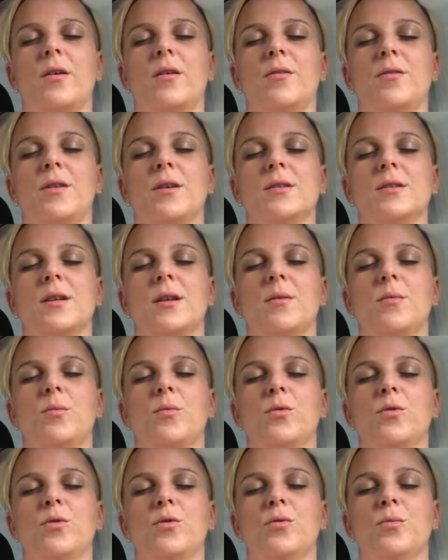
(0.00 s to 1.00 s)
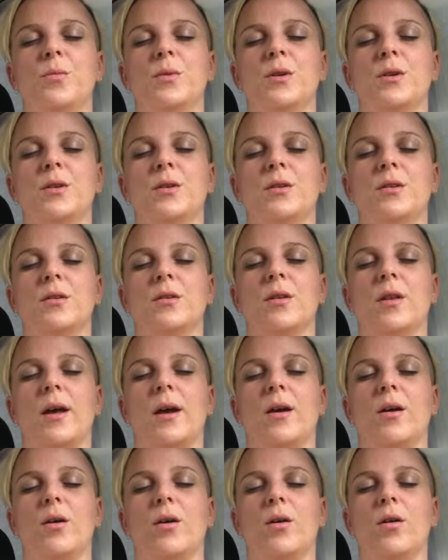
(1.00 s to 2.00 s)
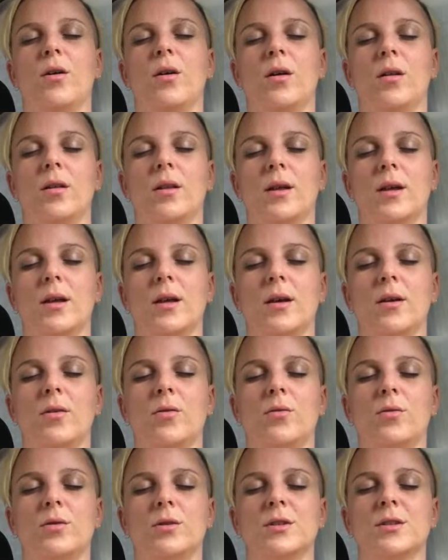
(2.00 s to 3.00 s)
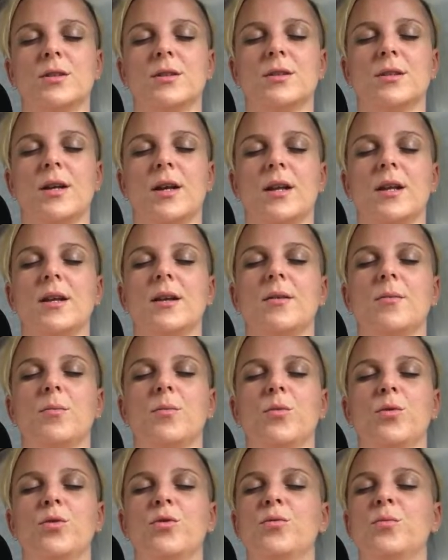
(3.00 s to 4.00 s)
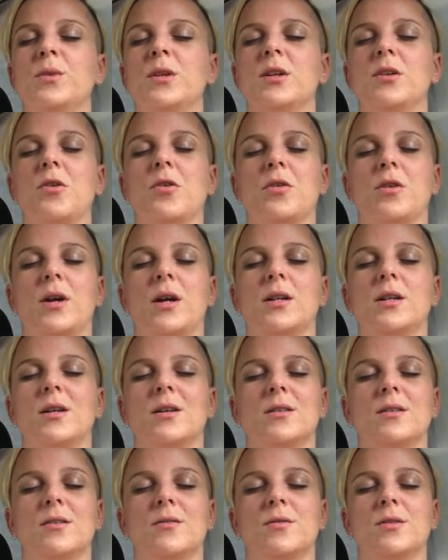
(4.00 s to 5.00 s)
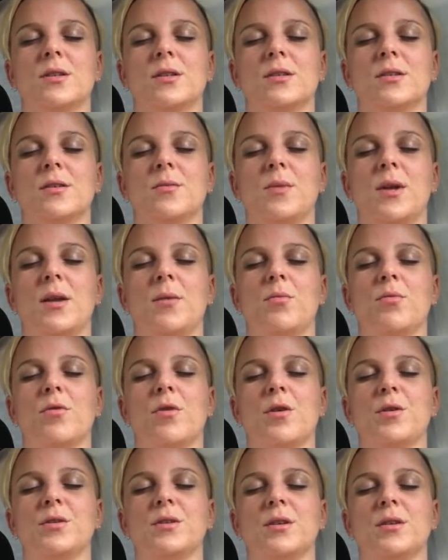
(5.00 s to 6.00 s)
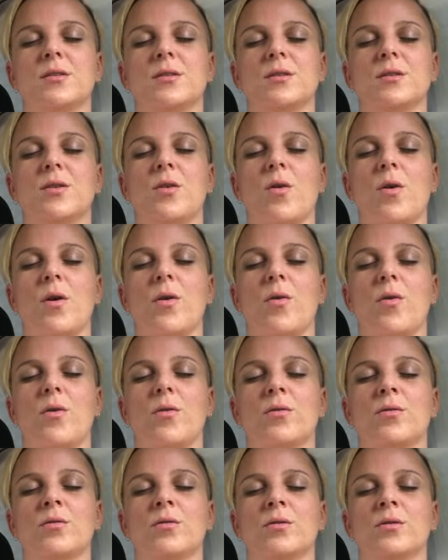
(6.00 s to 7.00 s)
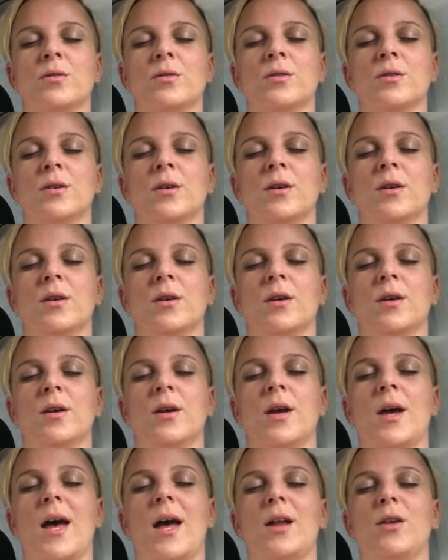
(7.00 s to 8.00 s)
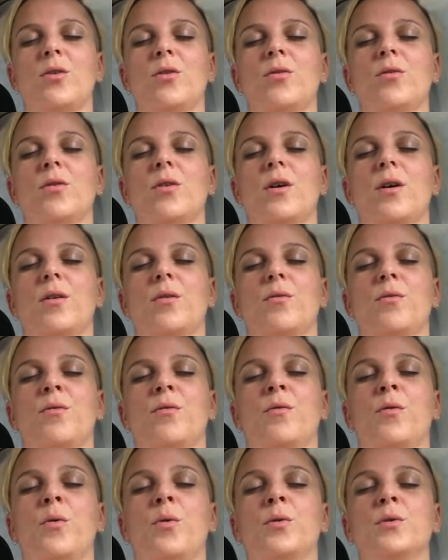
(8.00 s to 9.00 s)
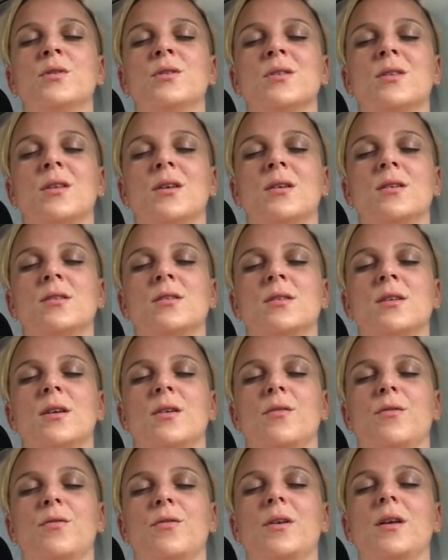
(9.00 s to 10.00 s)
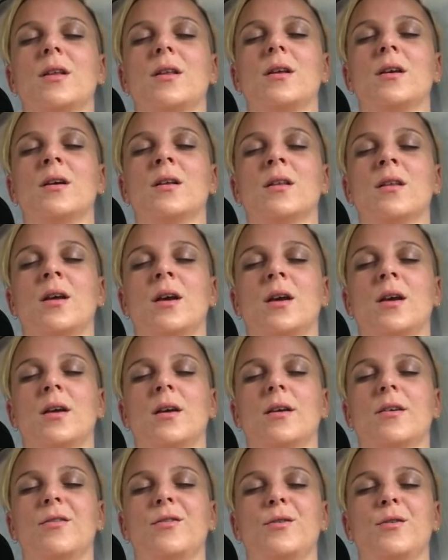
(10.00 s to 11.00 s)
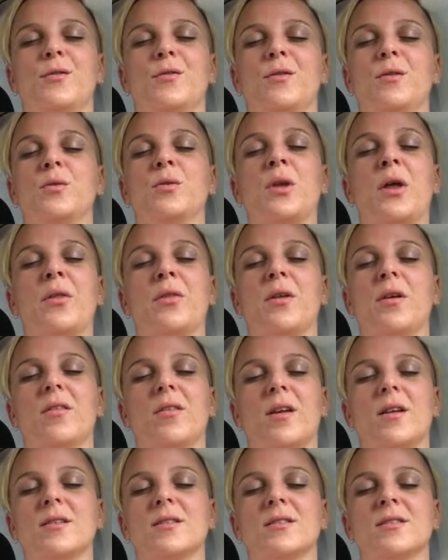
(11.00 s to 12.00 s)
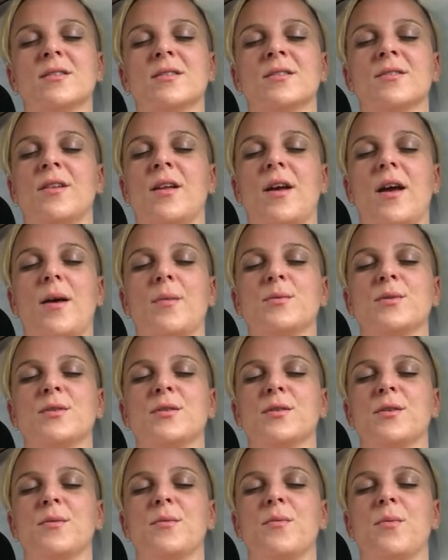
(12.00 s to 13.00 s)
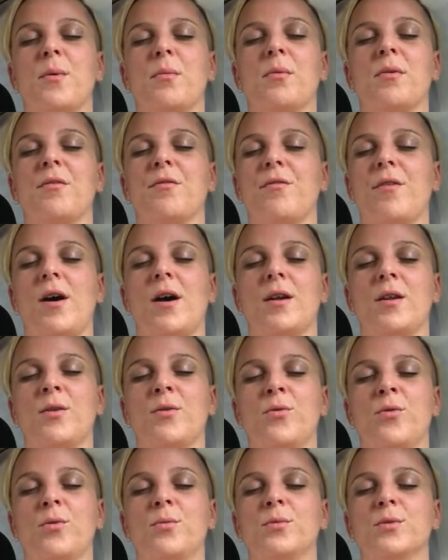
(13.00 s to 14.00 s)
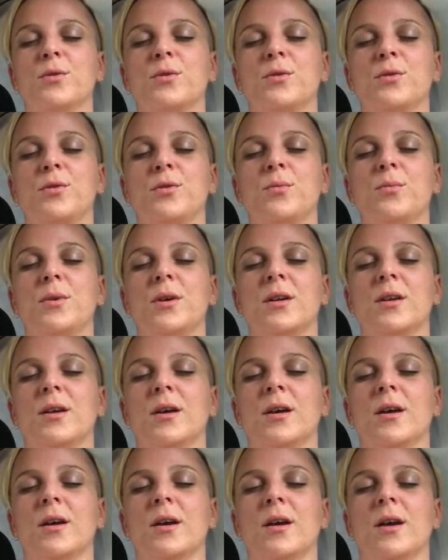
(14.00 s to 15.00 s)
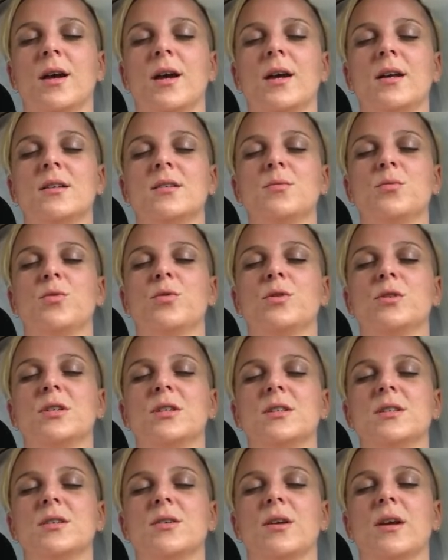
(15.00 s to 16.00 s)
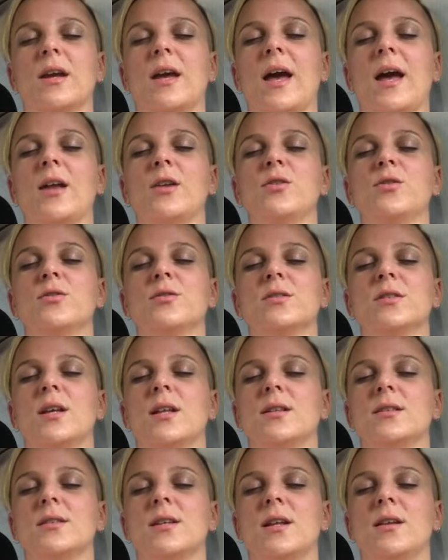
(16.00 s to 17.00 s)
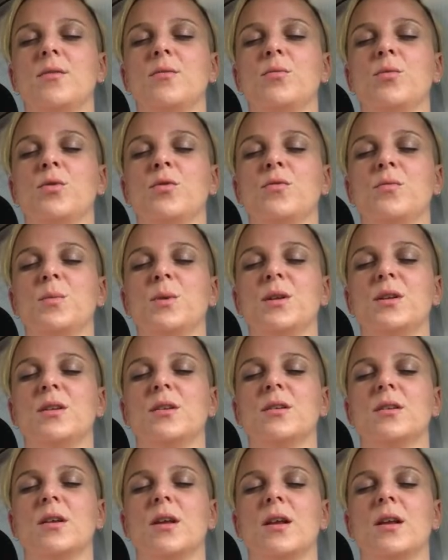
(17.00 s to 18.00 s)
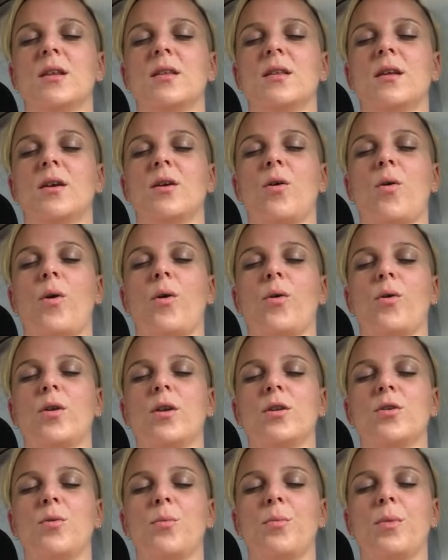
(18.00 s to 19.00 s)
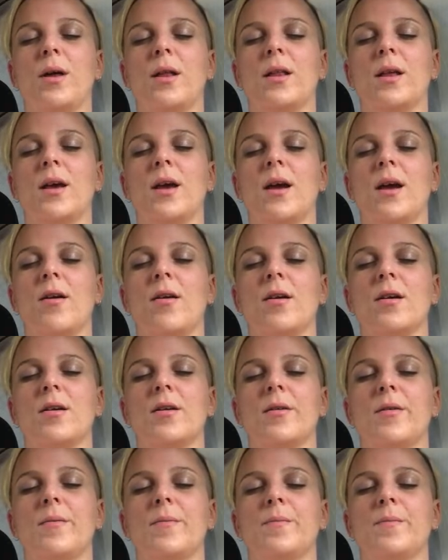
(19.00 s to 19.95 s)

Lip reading: If there's any movement, like gurgling, or just any movement in your digestive system, any processes going on. And don't kind of force this feeling. Like if you feel nothing, that's absolutely probably fine and normal too. But it's more just, can you sense any movement, anything going on in your belly area?